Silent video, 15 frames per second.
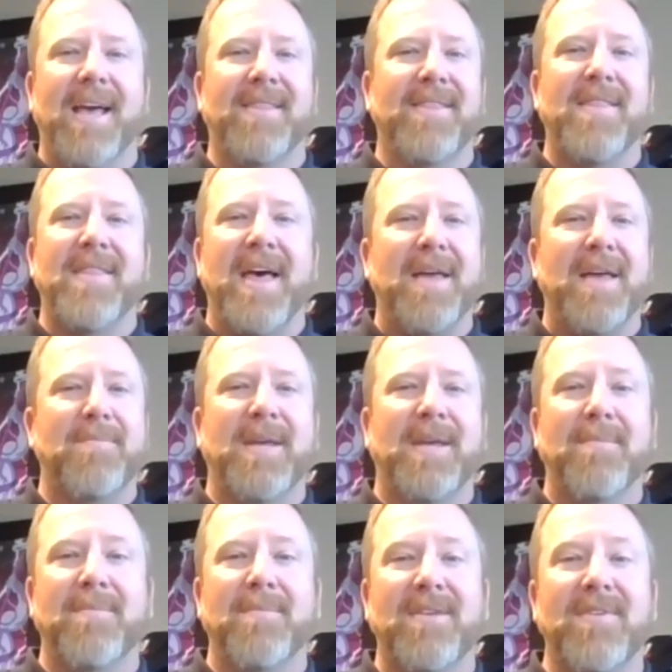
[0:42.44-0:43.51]
and then that
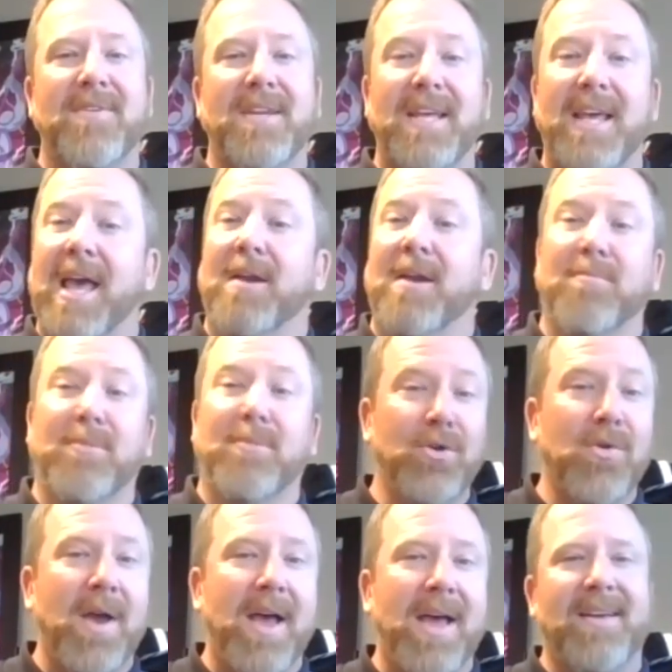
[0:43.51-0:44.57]
became DVD and
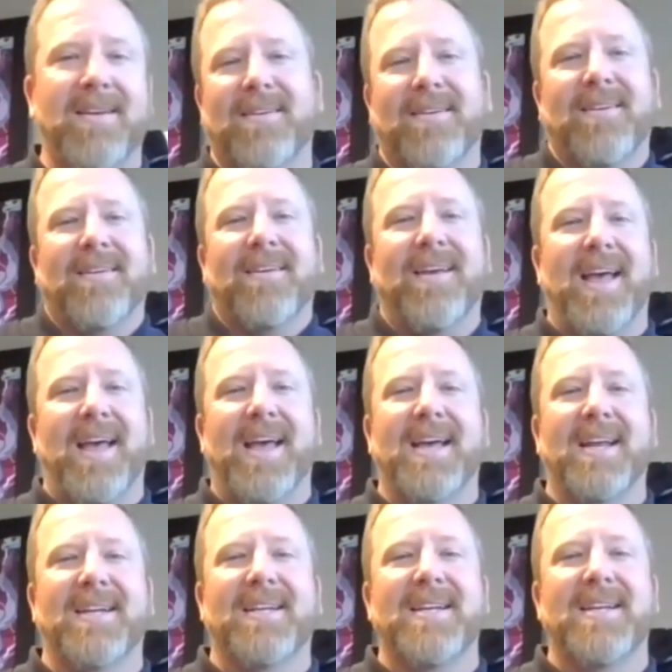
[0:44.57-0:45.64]
Blu-ray,
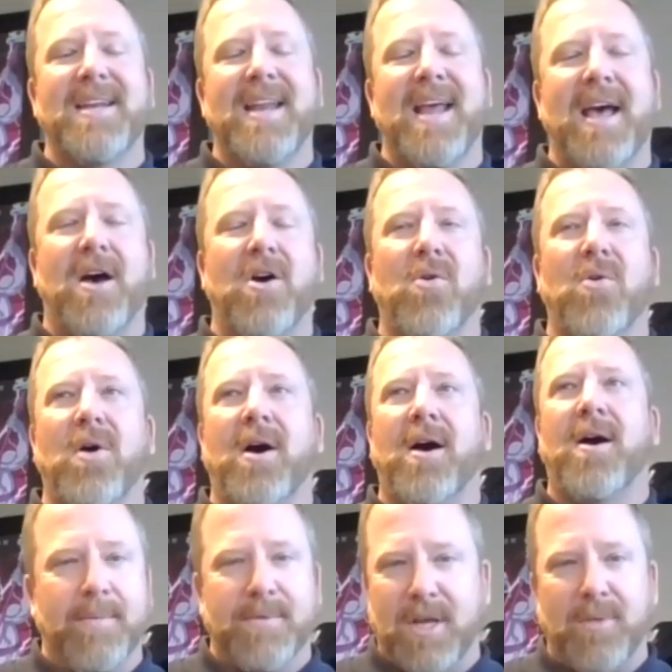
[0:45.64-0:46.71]
and now
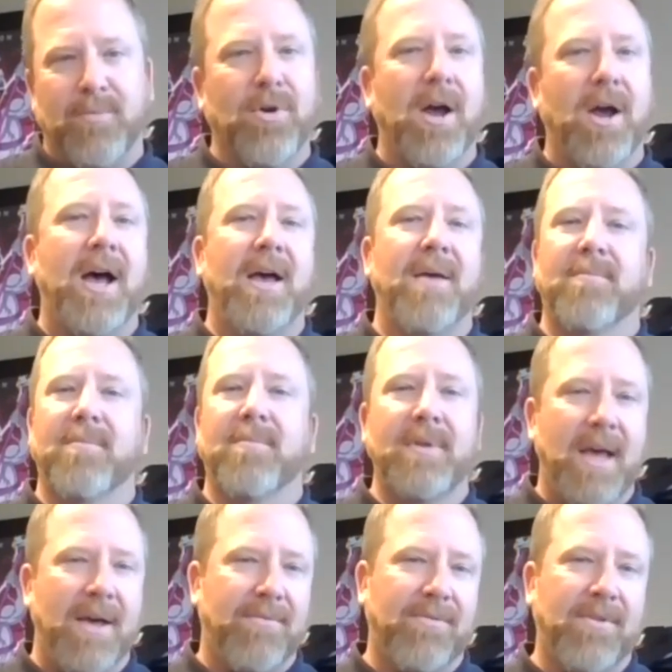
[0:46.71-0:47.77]
Amazon Prime,
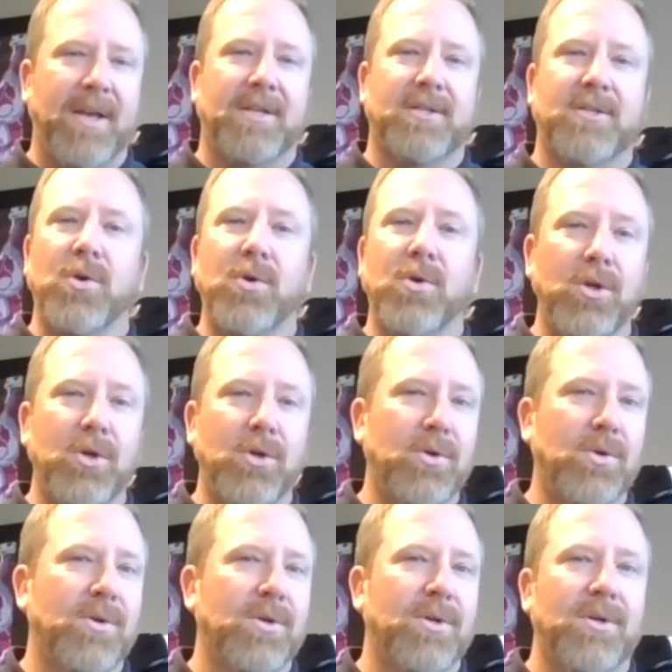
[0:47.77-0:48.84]
Netflix,
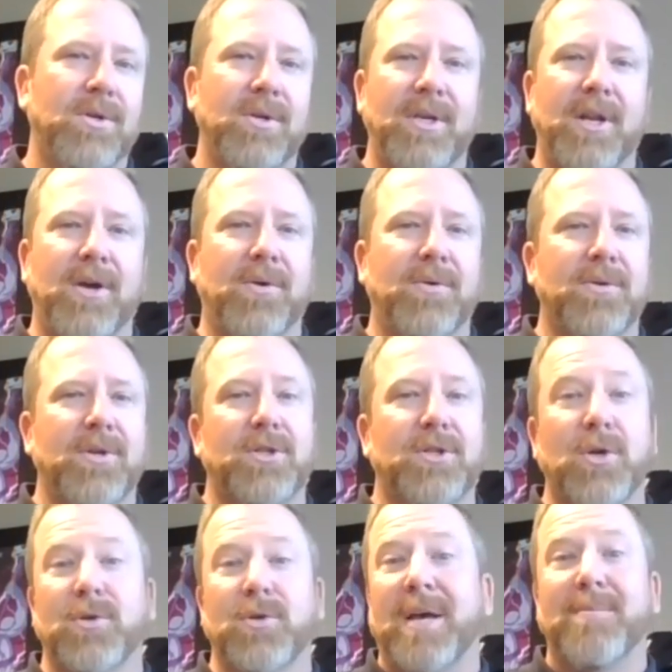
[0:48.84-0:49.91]
Hulu,
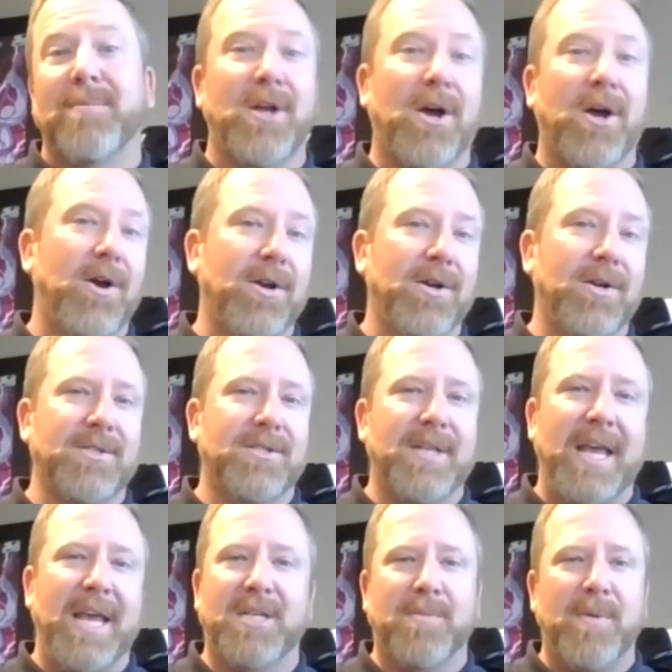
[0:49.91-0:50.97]
Showtime
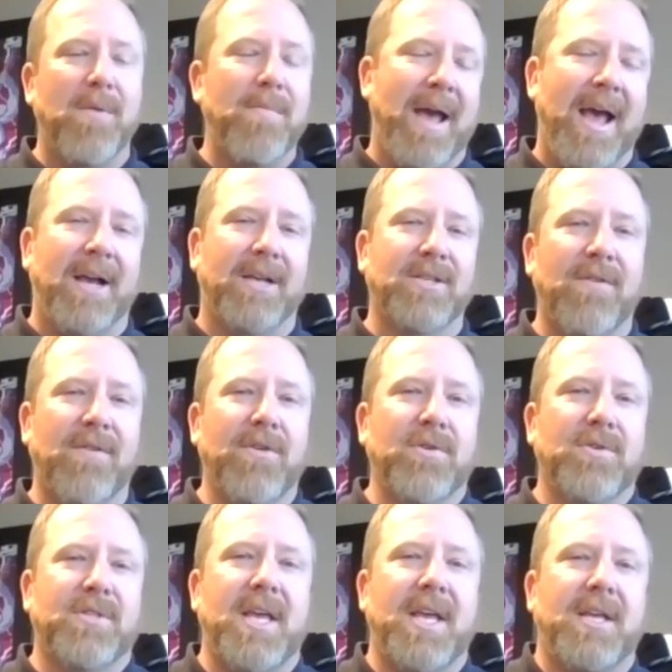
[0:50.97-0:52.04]
Stars, HBO Max, all
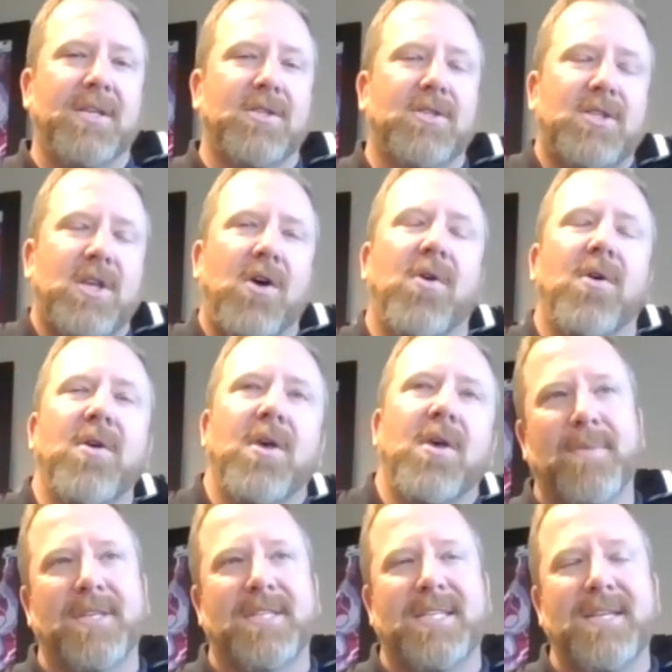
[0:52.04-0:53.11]
those things. So
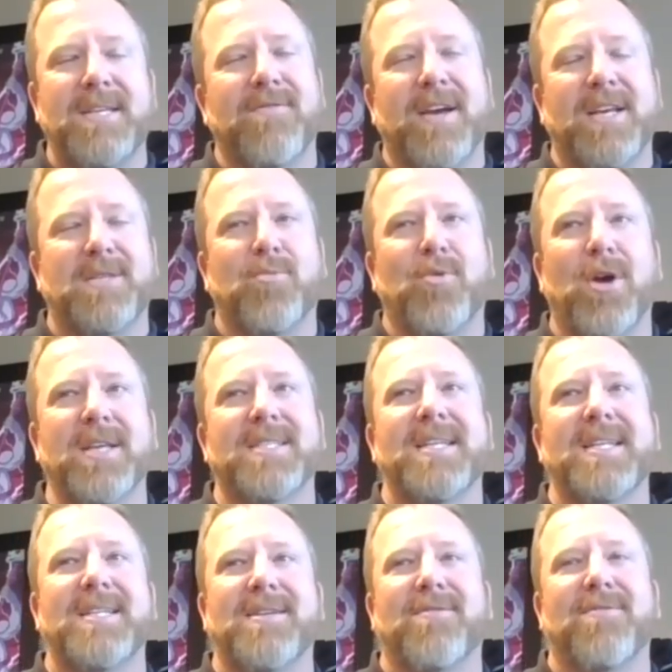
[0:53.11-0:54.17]
I'm the Senior Vice
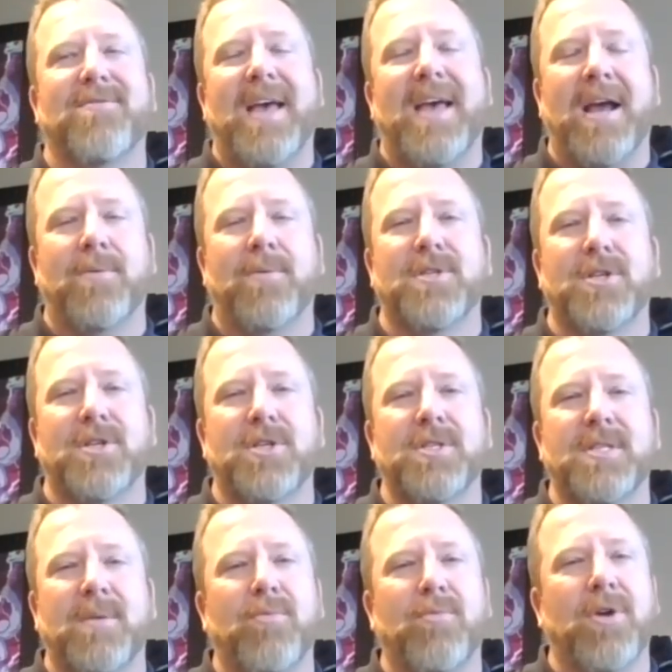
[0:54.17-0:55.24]
President of
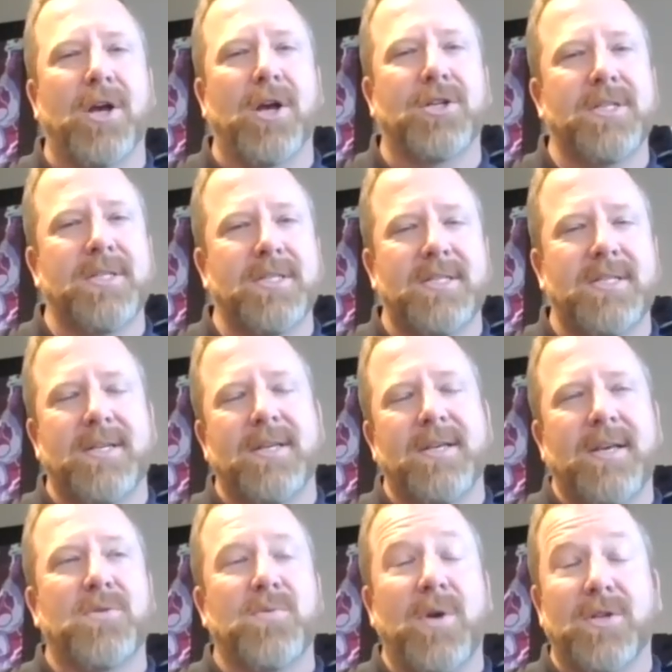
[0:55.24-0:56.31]
Acquisitions and Productions,
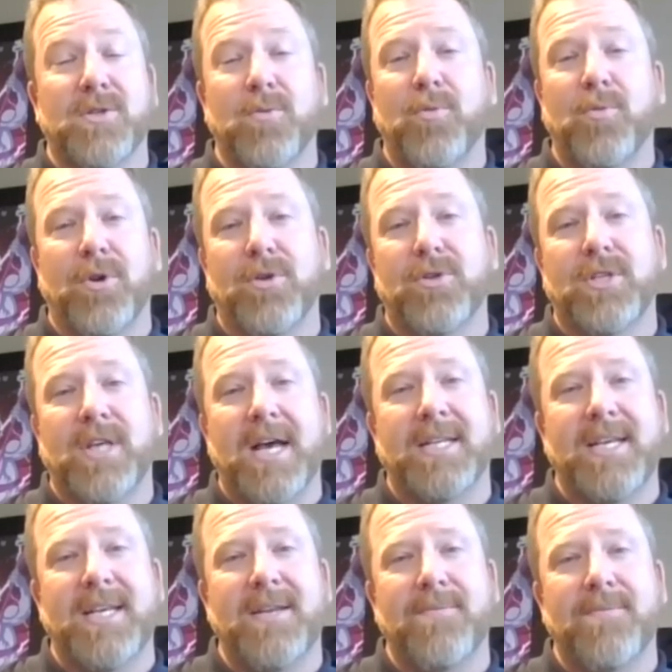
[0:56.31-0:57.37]
because we also produce
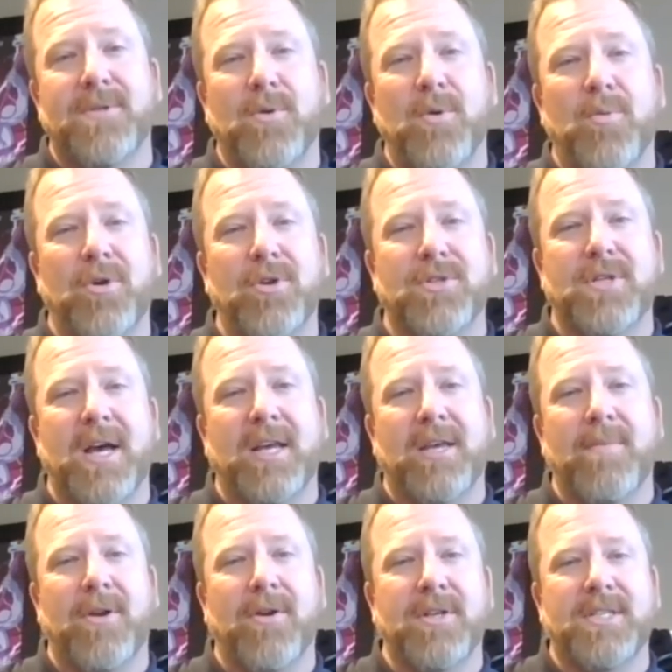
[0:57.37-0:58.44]
content. So we produce
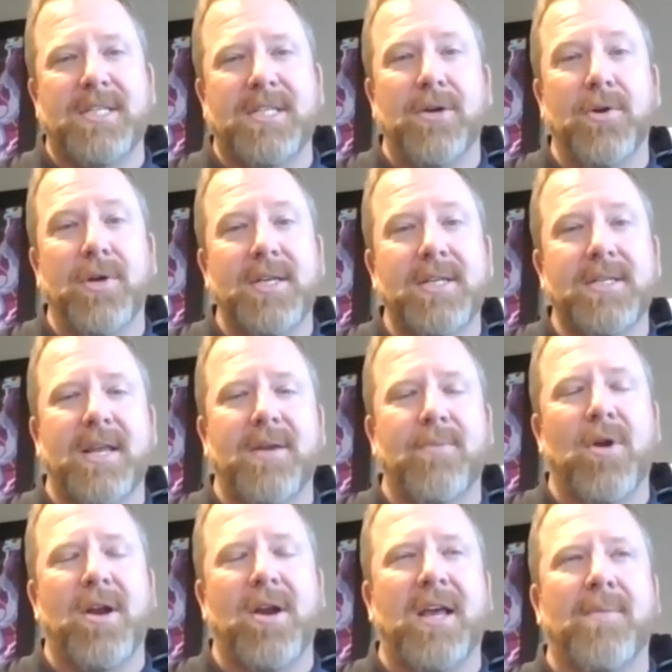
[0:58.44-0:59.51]
documentary series
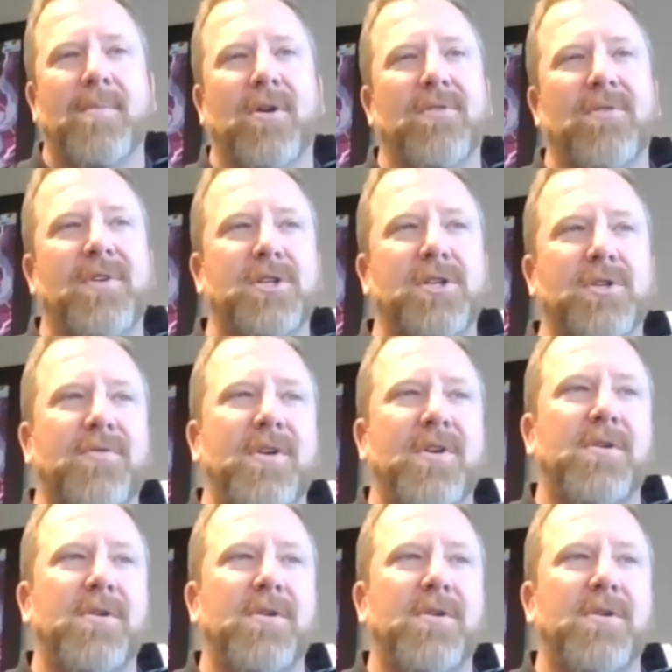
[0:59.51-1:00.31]
and documentary feature